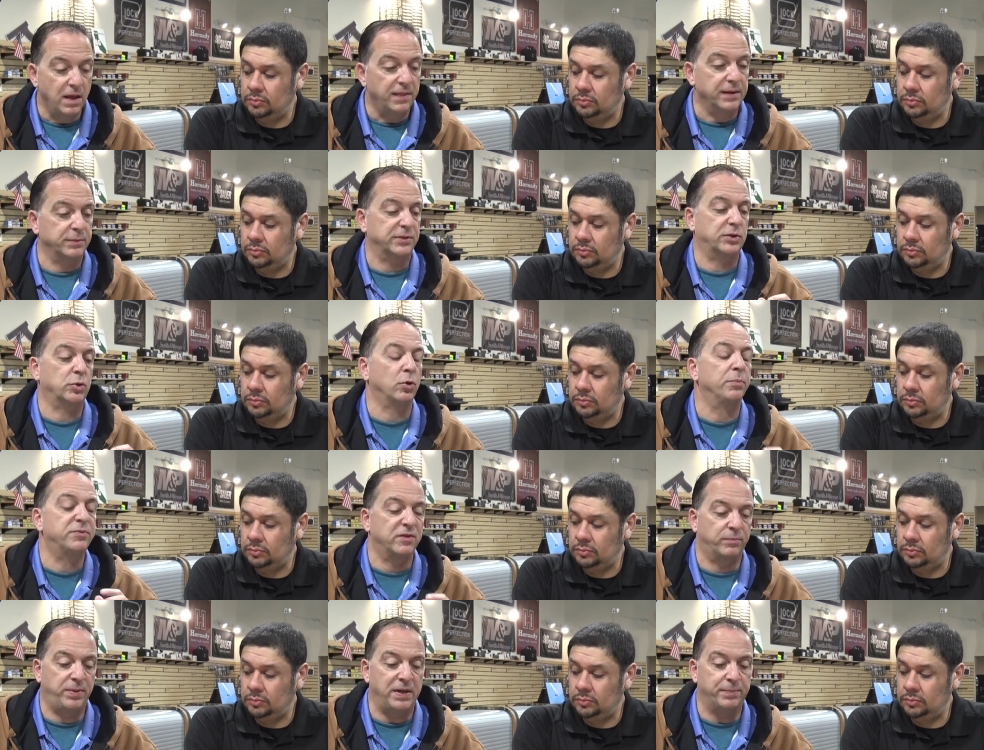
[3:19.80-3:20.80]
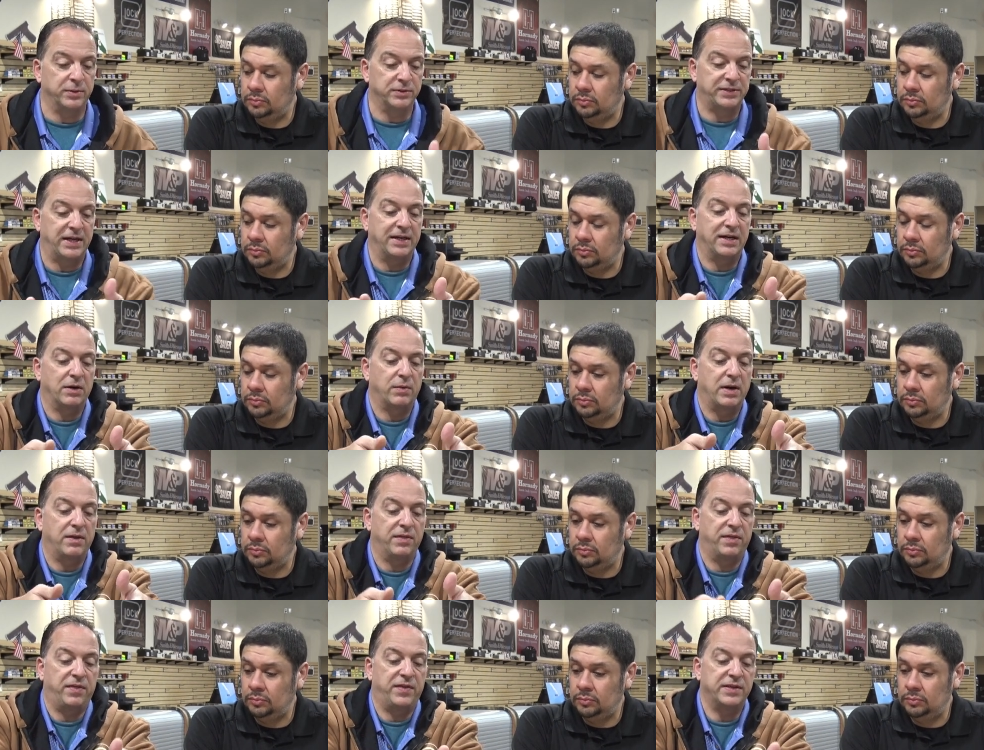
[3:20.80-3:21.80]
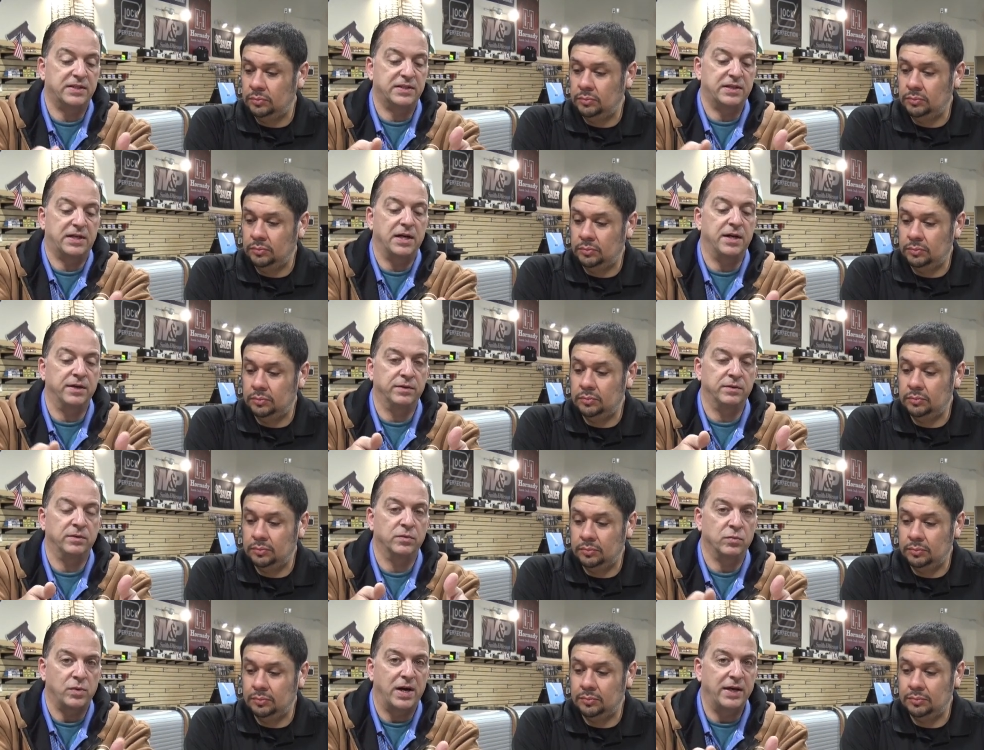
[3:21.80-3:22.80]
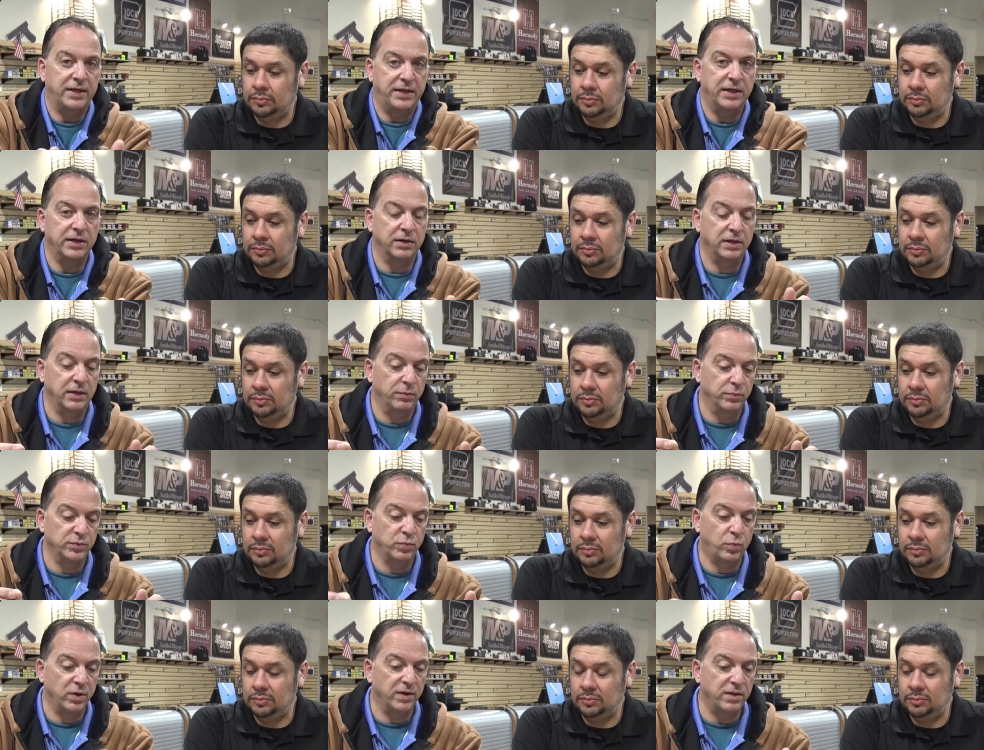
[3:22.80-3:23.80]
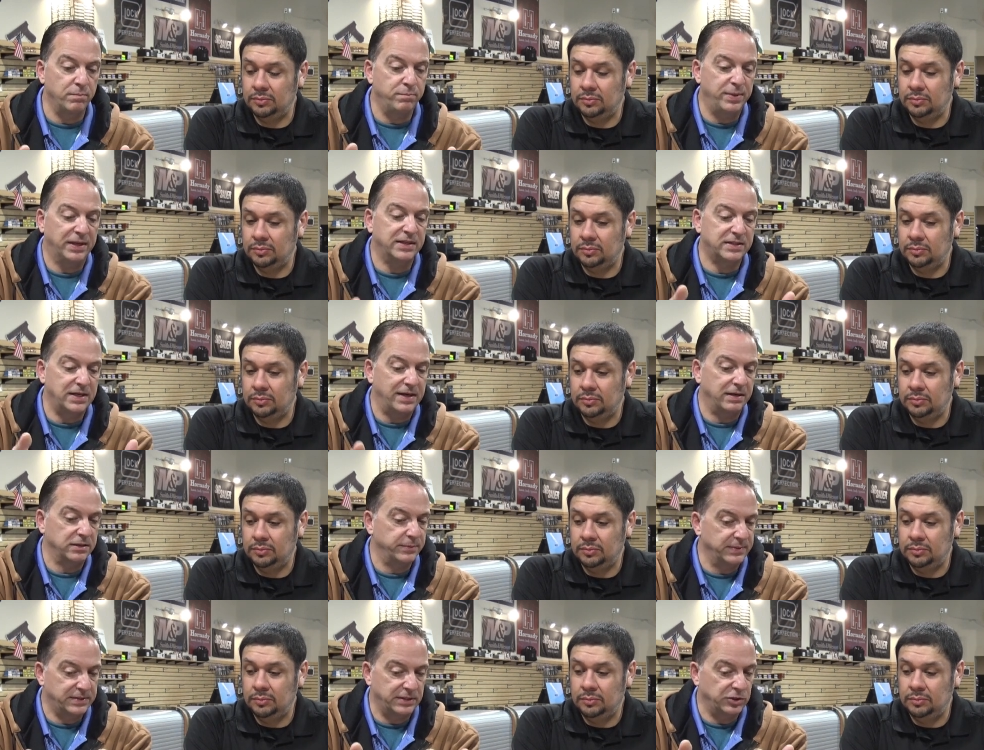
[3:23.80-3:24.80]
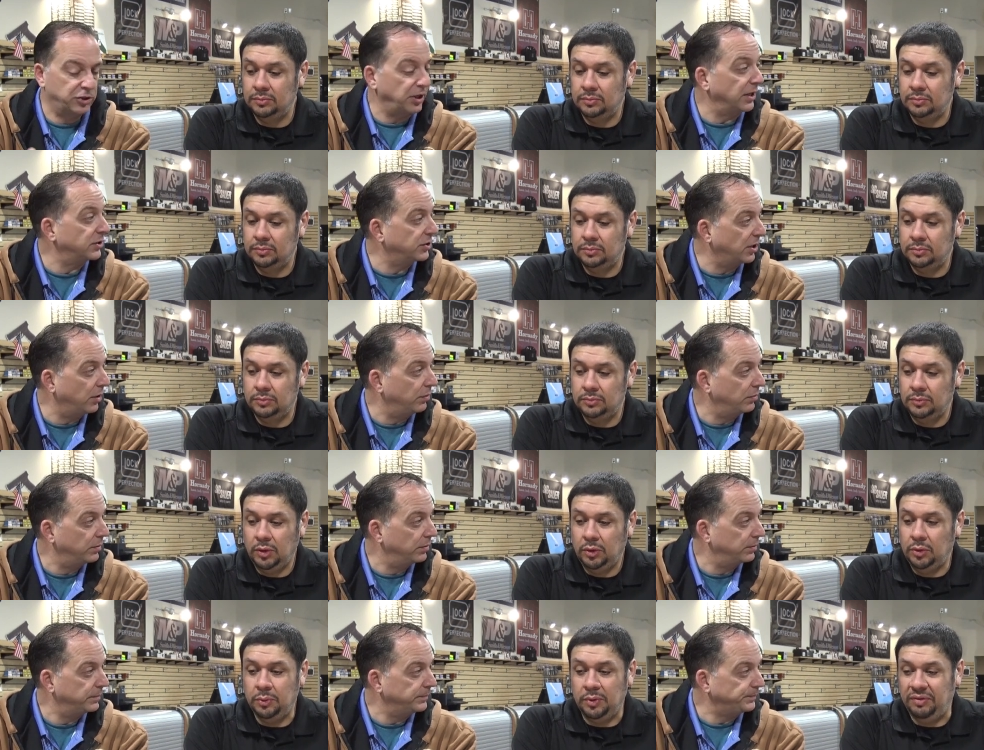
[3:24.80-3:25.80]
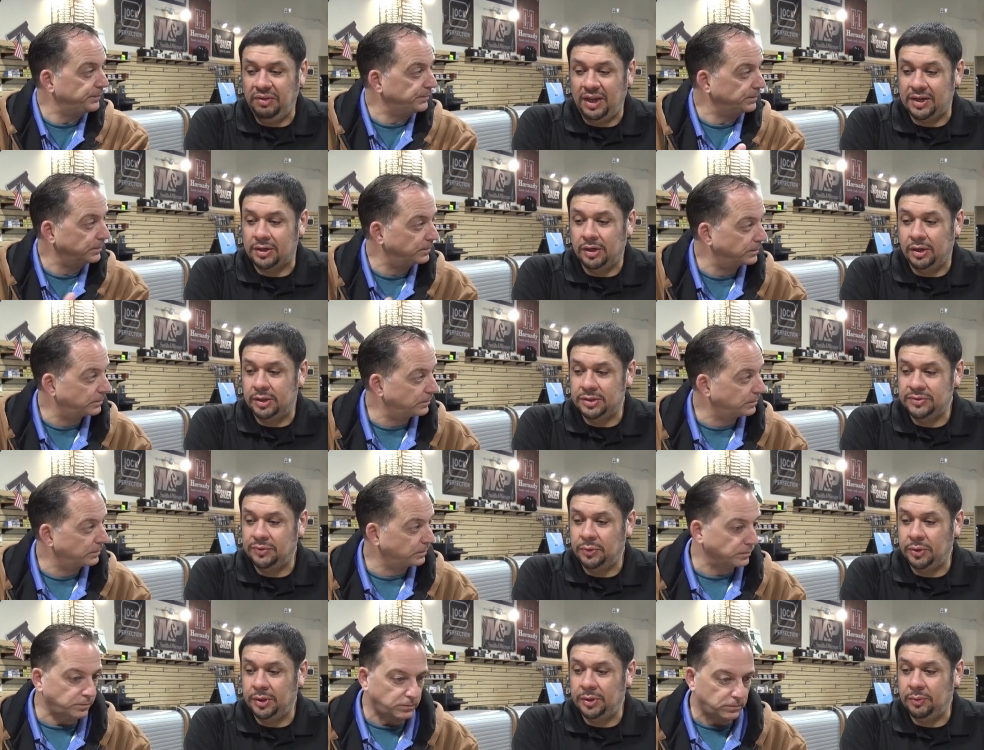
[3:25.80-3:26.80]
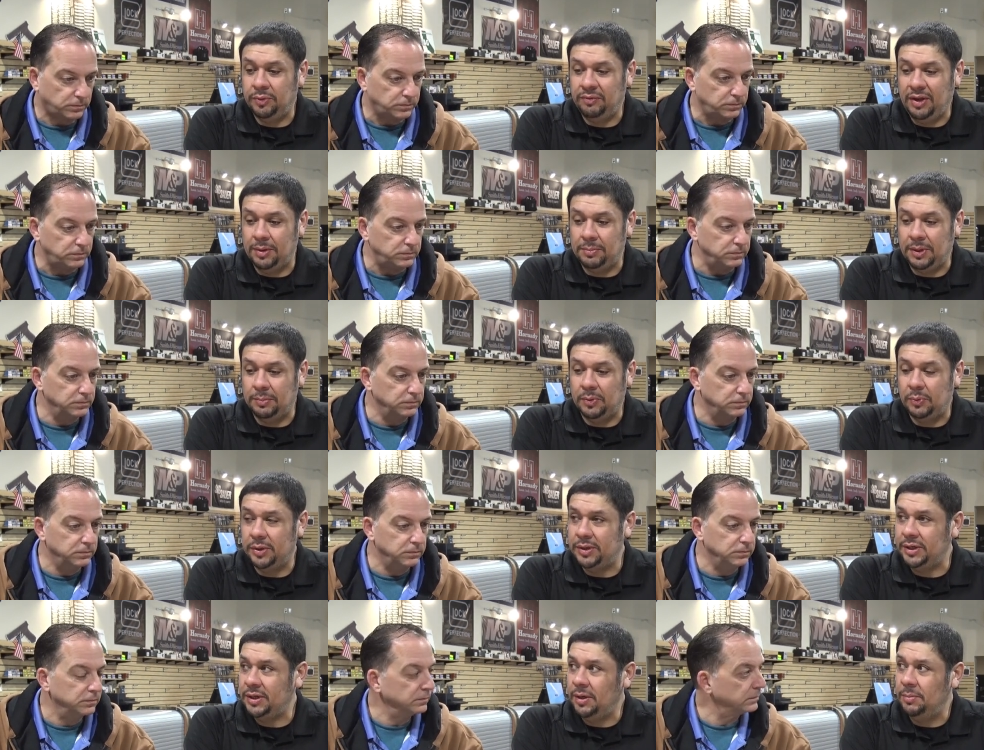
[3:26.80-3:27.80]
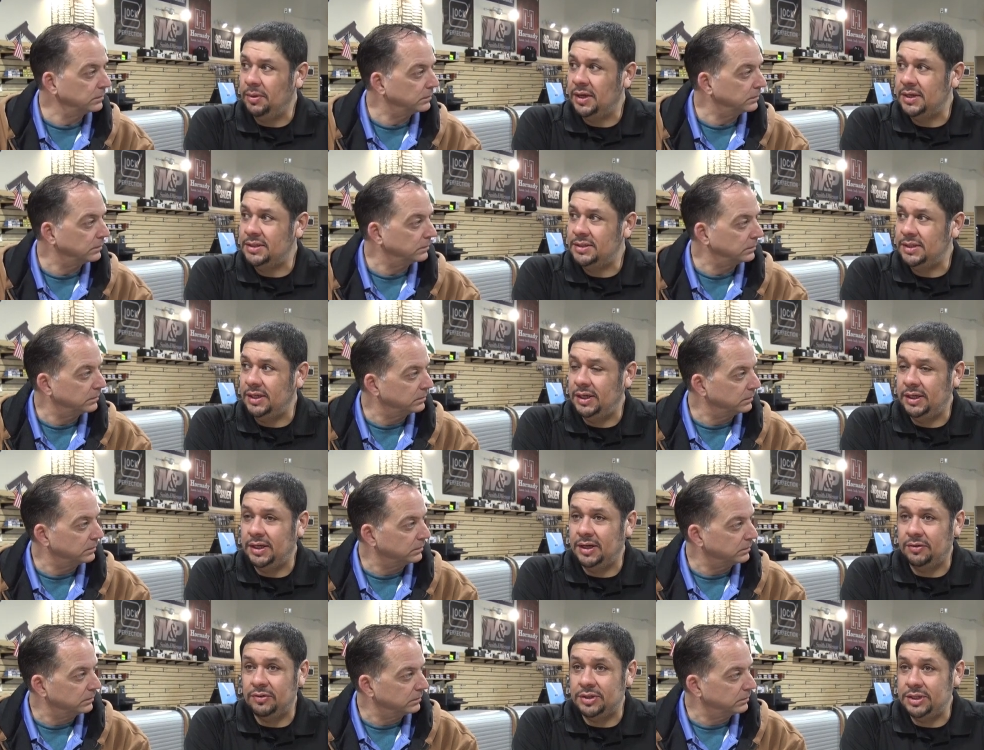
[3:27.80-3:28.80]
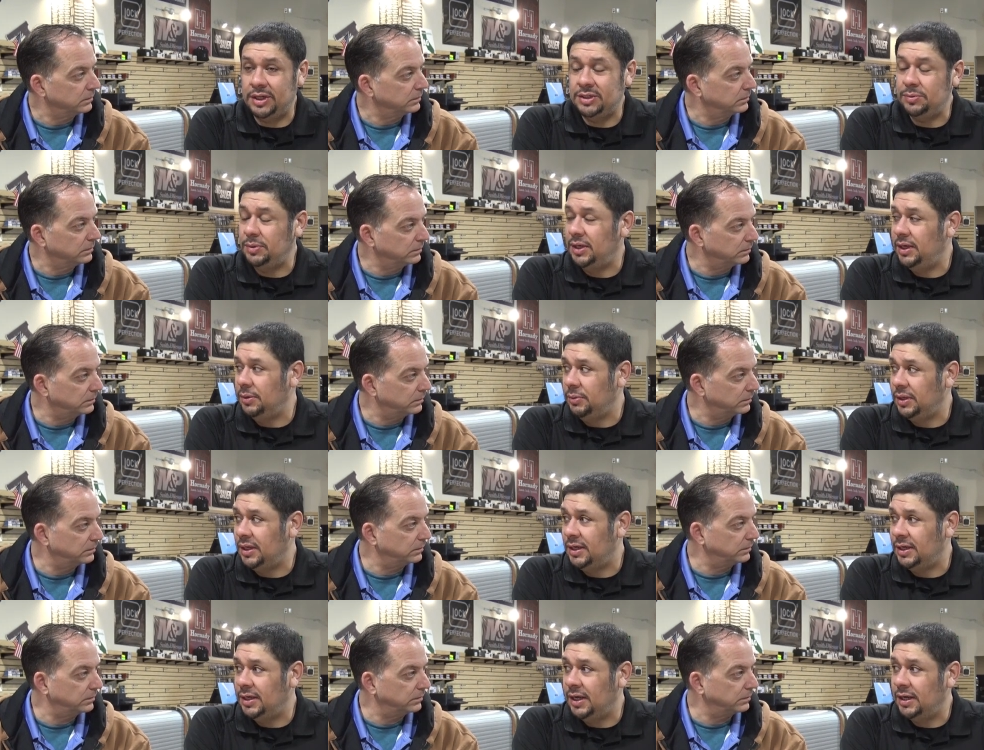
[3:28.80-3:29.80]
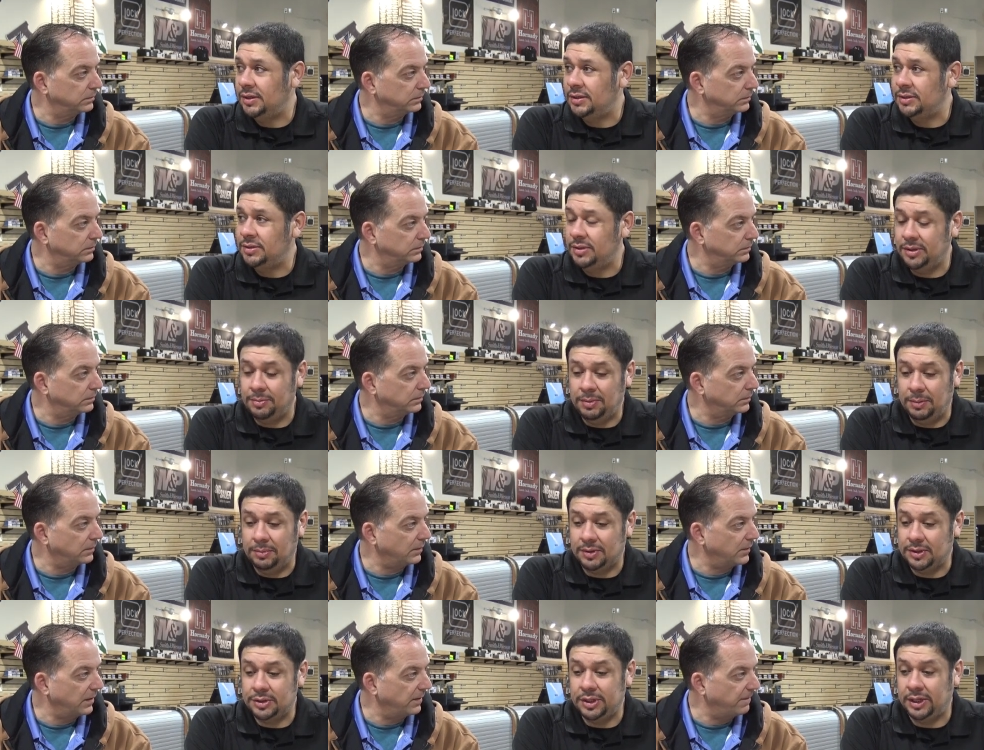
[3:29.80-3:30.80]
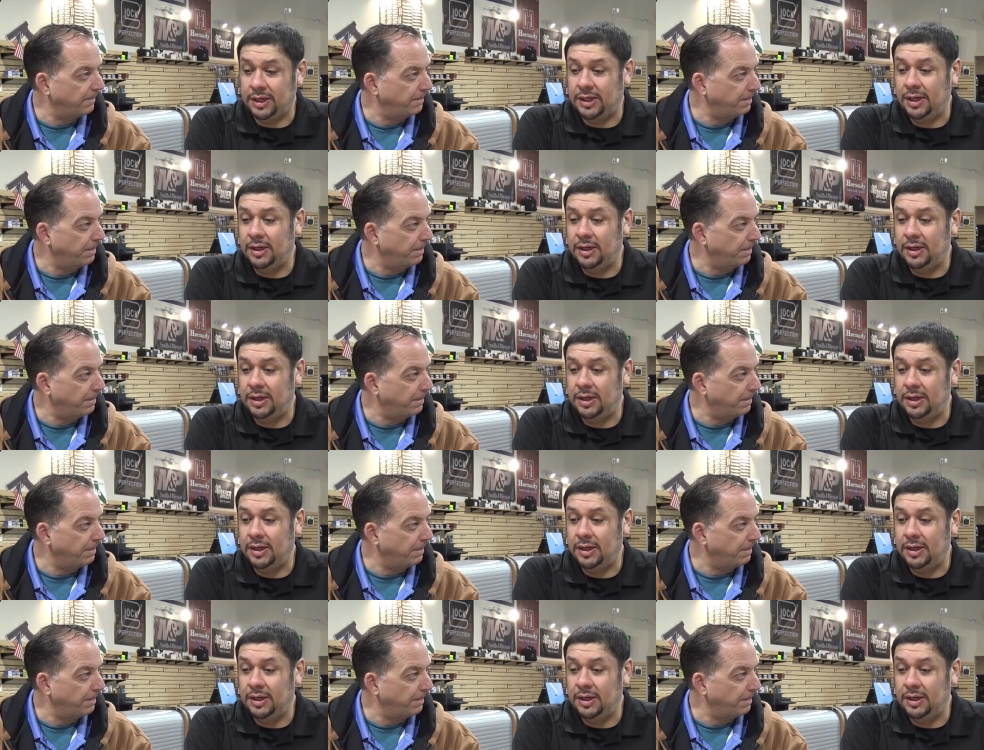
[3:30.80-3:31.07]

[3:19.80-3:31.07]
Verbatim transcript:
Speaker 1: There was groups of people standing around this gun right here. It was one of the biggest announcements at SHOT
Speaker 2: Show. Well, we've had calls for it. We've had people wanting to come by and see it, and every chance we get it out just so that people can check it